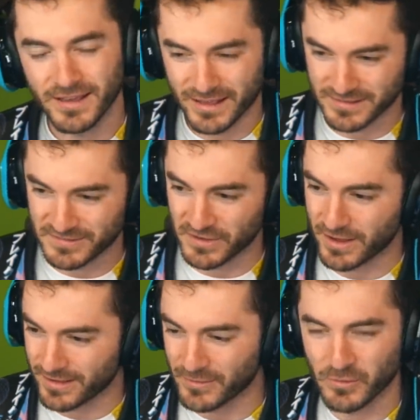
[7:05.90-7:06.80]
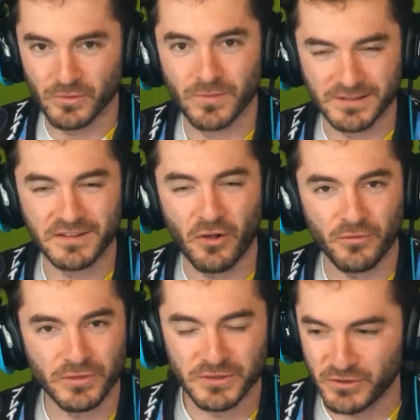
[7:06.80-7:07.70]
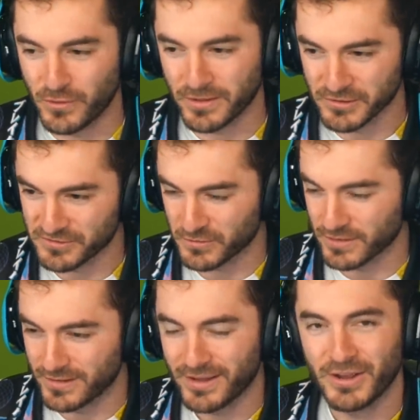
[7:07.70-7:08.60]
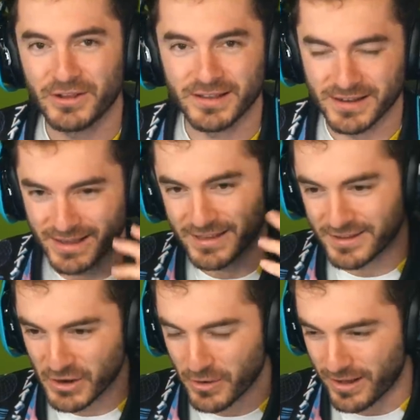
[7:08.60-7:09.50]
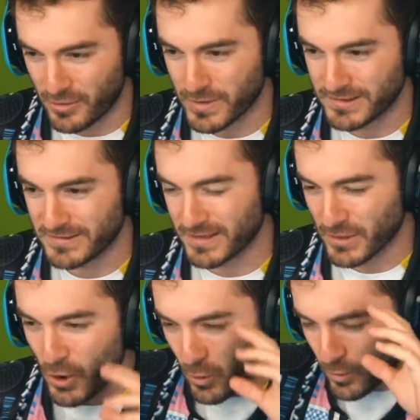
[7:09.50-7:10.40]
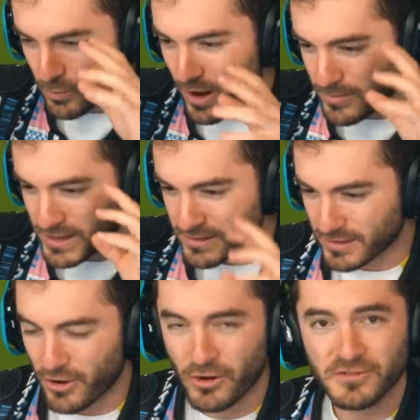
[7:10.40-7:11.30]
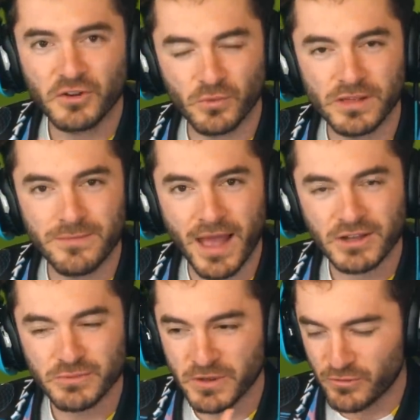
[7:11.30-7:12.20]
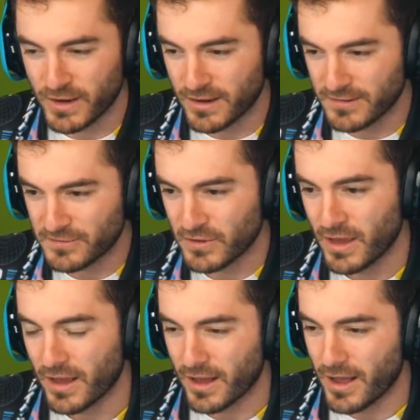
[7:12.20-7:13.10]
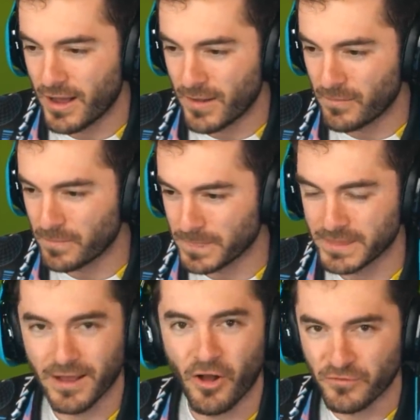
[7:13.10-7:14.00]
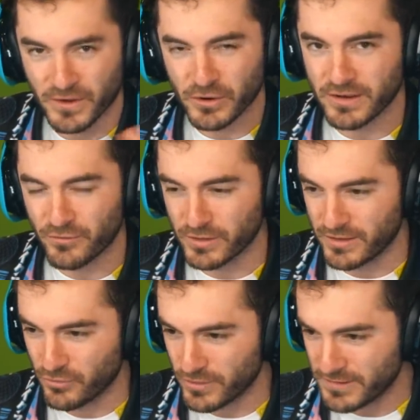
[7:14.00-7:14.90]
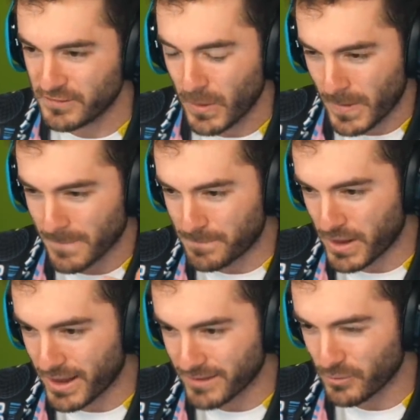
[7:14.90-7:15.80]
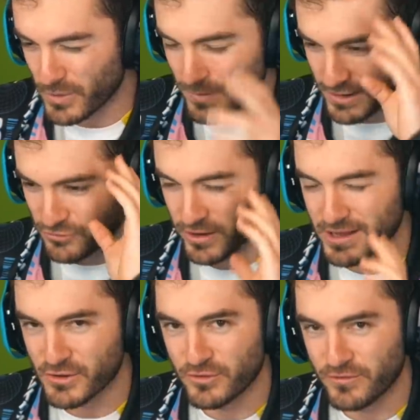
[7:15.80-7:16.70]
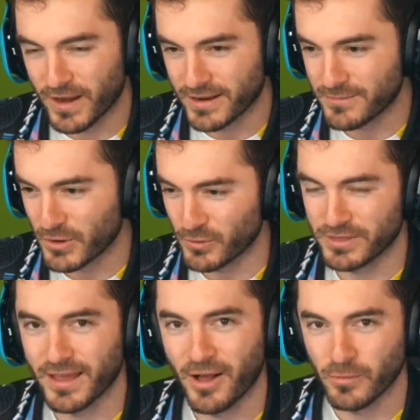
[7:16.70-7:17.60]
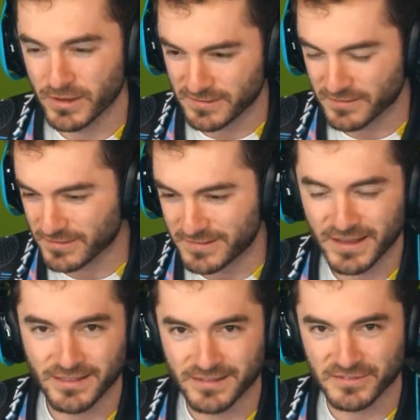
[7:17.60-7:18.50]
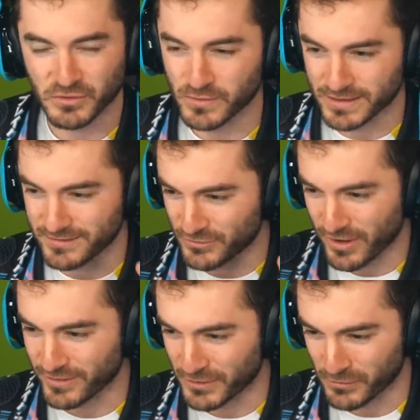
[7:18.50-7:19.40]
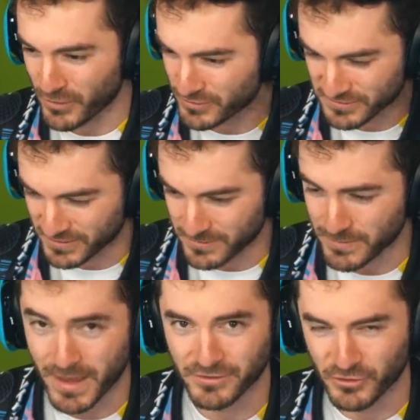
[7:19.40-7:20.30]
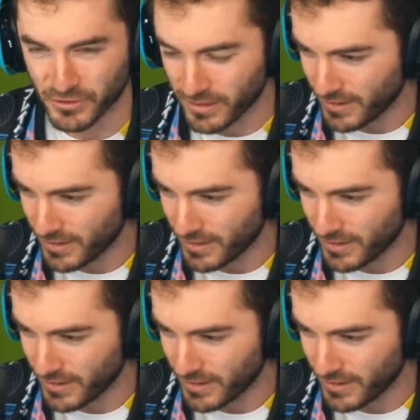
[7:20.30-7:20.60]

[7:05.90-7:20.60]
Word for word: It's myself and the two others, we're gonna get, you know, helmets that will probably, the cars don't really match between us. All very different liveries, but we might try to unify it a bit with the helmets, and seeing these three driving on the road is gonna be mental.